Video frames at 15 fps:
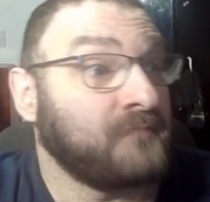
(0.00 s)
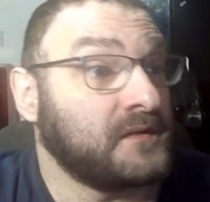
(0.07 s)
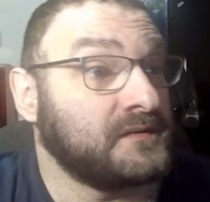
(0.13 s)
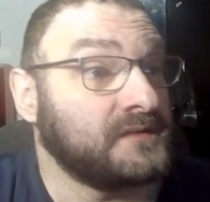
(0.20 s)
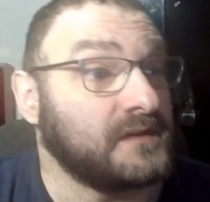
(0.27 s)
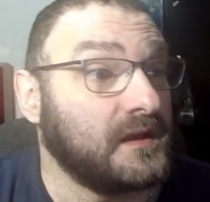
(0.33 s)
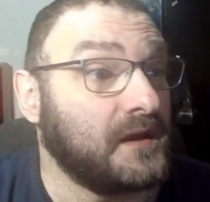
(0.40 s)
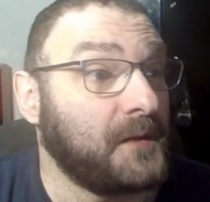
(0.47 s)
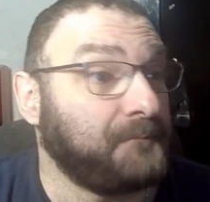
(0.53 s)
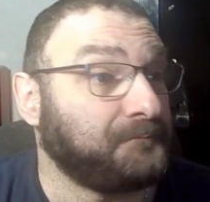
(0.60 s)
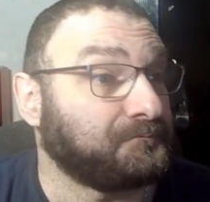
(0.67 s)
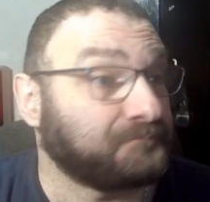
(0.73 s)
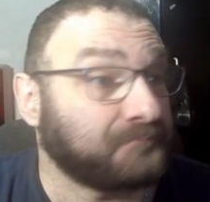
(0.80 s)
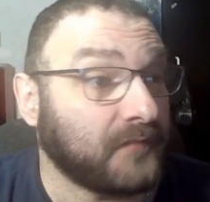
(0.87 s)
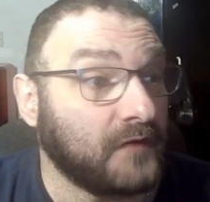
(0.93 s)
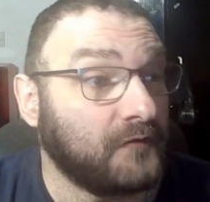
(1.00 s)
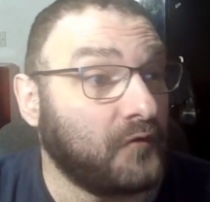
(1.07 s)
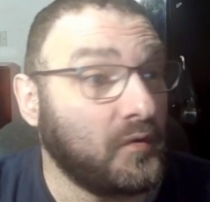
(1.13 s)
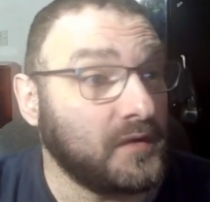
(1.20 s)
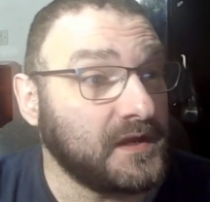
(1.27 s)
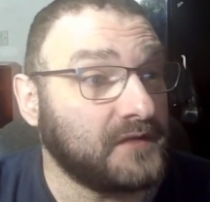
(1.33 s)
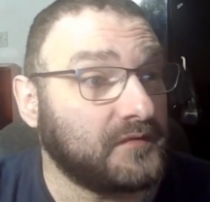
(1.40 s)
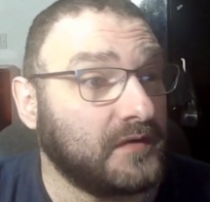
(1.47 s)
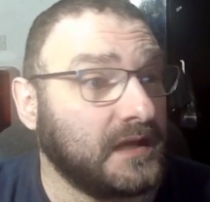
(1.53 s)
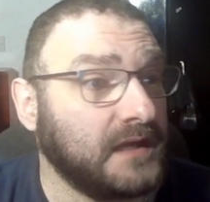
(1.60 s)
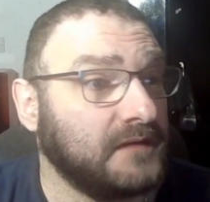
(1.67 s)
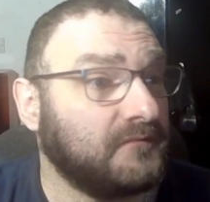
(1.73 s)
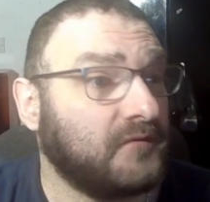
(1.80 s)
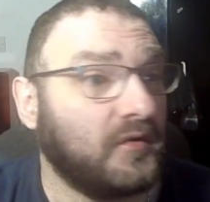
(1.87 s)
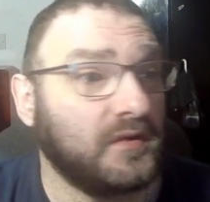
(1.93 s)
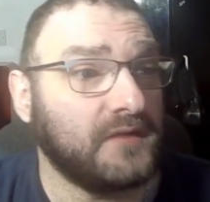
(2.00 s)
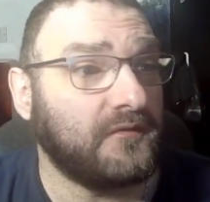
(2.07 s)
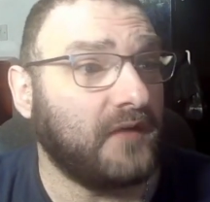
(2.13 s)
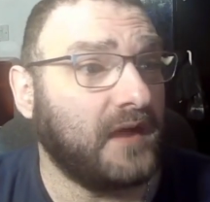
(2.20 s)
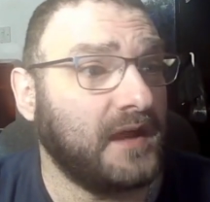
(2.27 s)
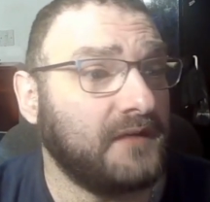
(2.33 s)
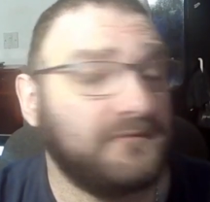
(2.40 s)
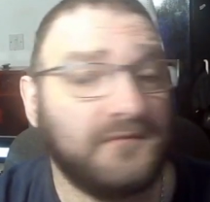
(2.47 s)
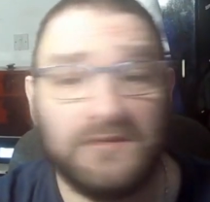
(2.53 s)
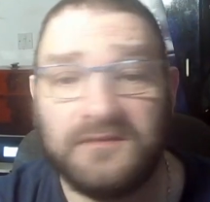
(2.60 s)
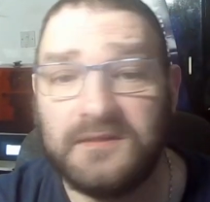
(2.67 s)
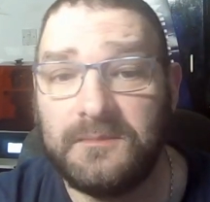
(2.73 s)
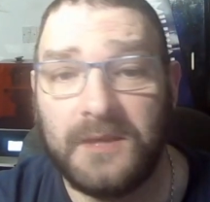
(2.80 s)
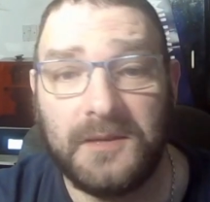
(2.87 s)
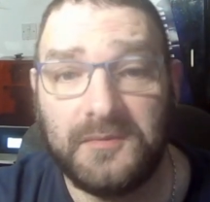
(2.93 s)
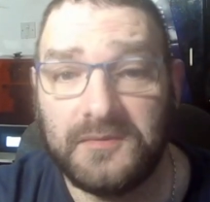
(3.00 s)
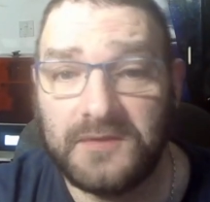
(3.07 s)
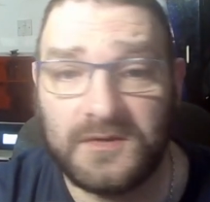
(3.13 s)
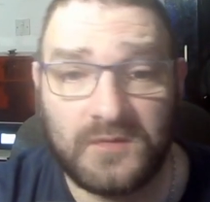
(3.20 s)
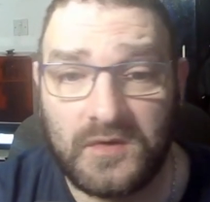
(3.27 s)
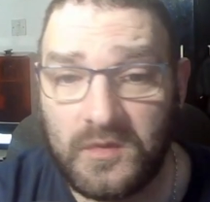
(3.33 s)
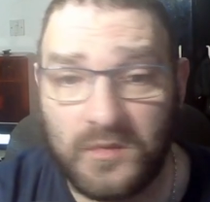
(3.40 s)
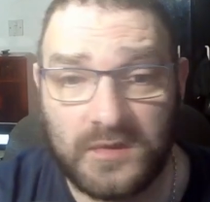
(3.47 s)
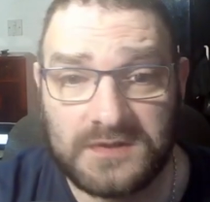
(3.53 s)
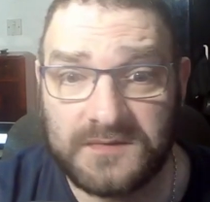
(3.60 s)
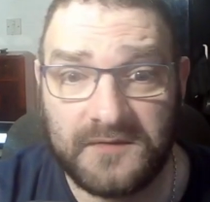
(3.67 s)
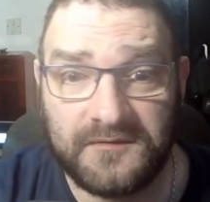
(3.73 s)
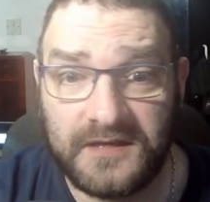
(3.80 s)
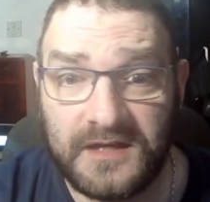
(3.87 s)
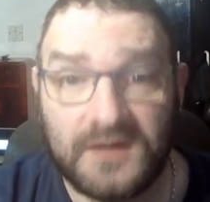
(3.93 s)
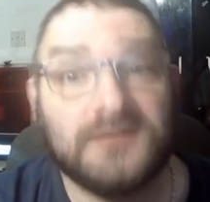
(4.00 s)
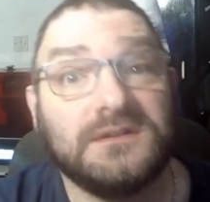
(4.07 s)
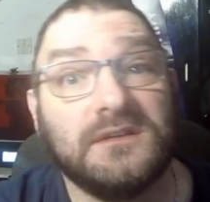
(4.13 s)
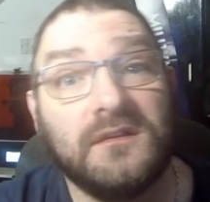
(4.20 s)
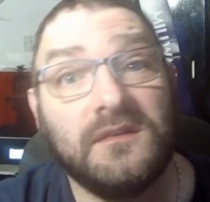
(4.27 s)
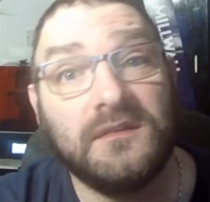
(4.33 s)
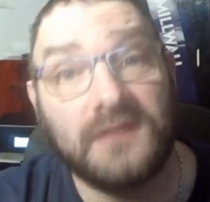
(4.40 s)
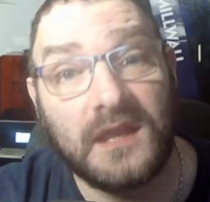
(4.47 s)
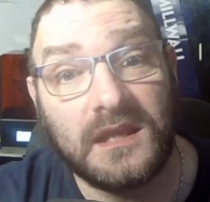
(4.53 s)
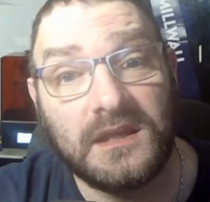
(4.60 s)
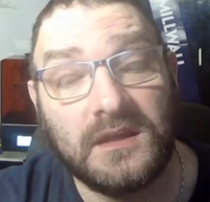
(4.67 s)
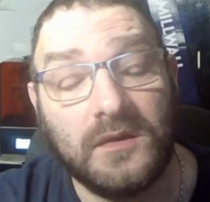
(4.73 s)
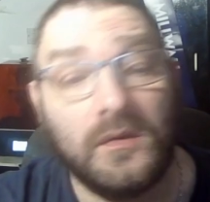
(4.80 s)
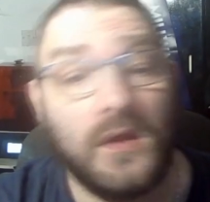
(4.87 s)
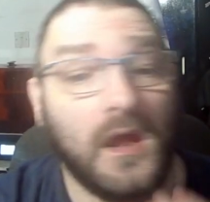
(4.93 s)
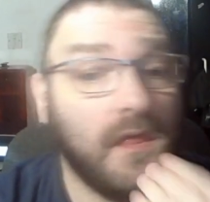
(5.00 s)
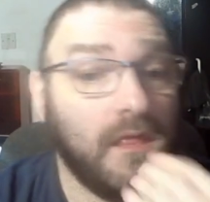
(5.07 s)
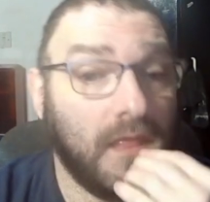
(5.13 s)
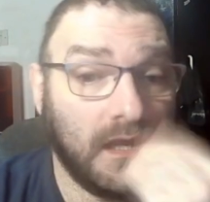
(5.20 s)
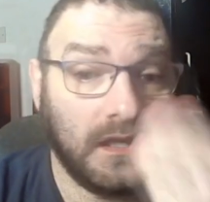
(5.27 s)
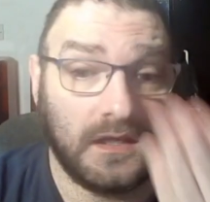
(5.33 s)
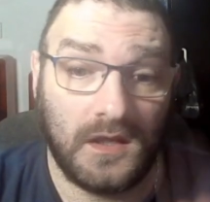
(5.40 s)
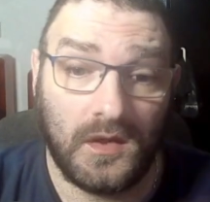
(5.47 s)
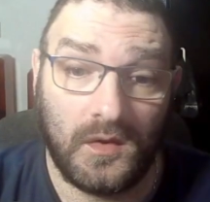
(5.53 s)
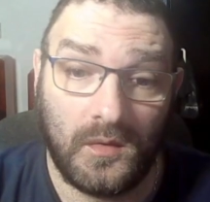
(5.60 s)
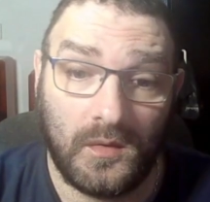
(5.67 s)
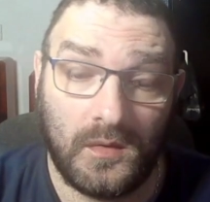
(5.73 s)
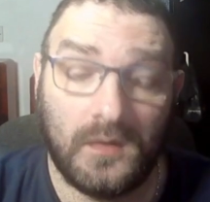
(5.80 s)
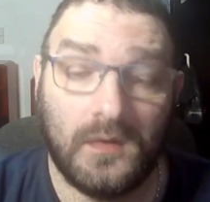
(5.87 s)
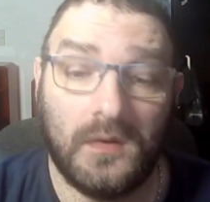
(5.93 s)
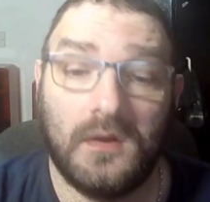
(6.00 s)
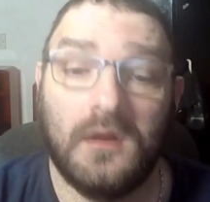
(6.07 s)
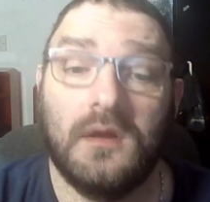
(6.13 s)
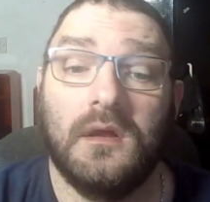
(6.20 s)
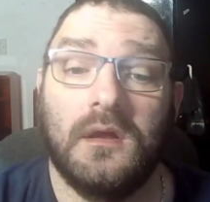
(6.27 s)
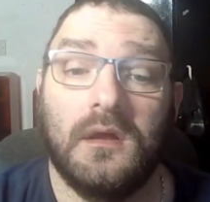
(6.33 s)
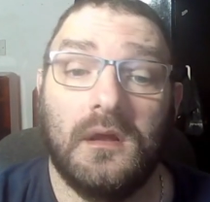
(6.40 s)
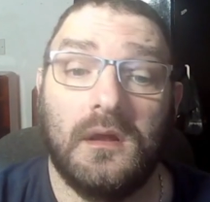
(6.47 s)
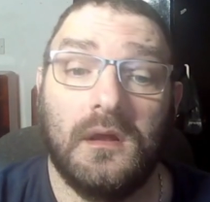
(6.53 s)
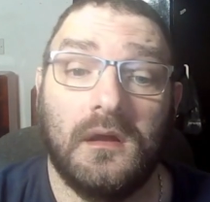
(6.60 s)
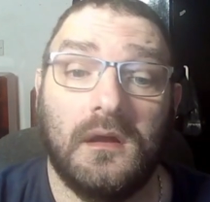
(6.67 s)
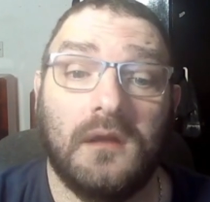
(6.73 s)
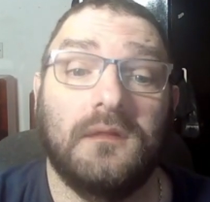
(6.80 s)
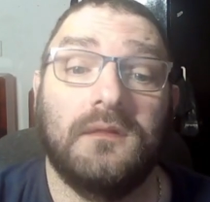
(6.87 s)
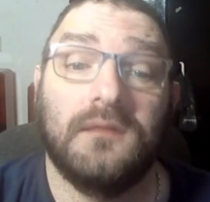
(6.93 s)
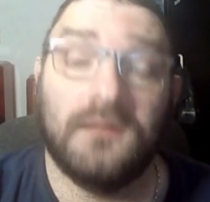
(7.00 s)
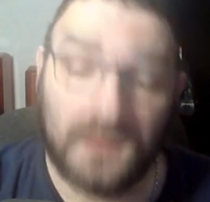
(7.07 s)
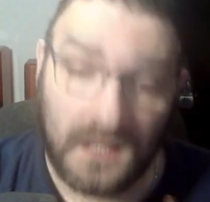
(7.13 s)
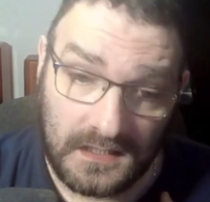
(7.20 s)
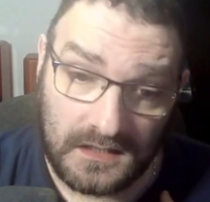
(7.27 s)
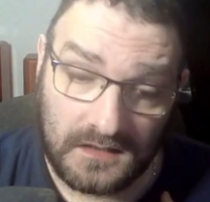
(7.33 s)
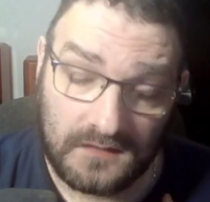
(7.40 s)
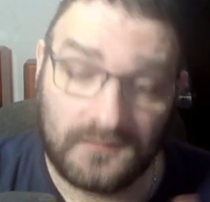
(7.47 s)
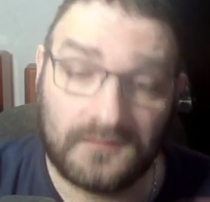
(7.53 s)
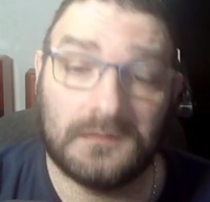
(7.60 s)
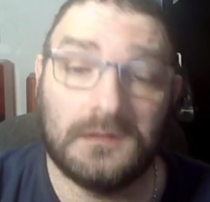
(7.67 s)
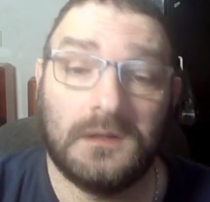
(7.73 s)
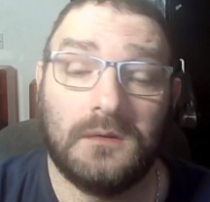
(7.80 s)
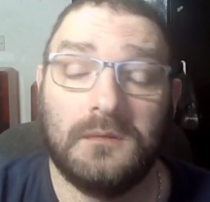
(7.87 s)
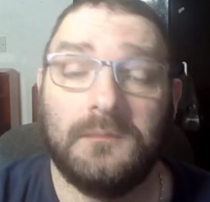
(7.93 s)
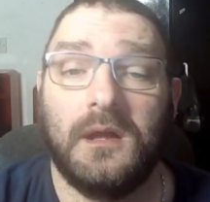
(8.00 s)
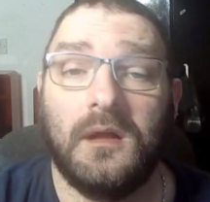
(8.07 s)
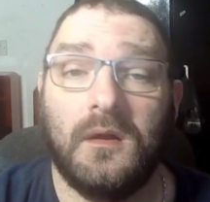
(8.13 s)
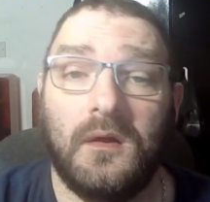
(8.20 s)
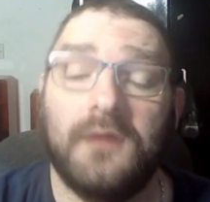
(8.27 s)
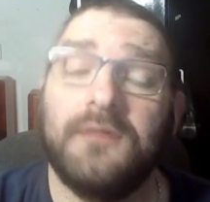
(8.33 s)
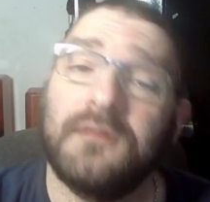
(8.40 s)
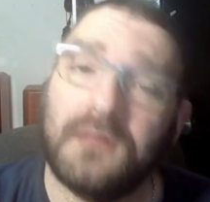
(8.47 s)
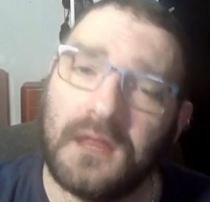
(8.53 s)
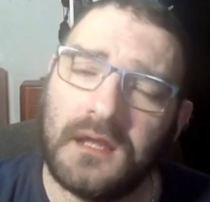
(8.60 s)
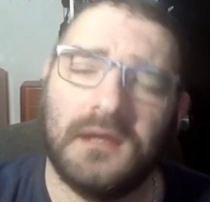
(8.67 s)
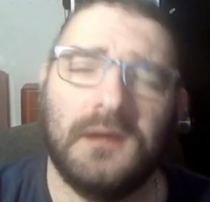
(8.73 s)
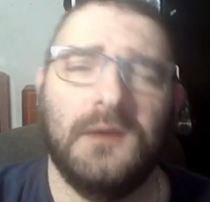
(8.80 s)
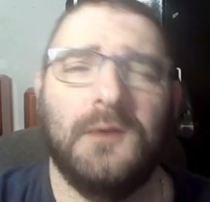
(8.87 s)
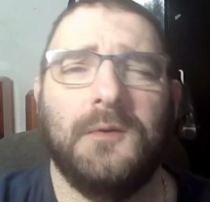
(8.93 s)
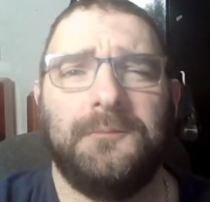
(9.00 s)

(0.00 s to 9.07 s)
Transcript: To the 43, 45, 50 people that do watch my videos, thank you, thank you. Thank you from the whole of my heart. Thank you.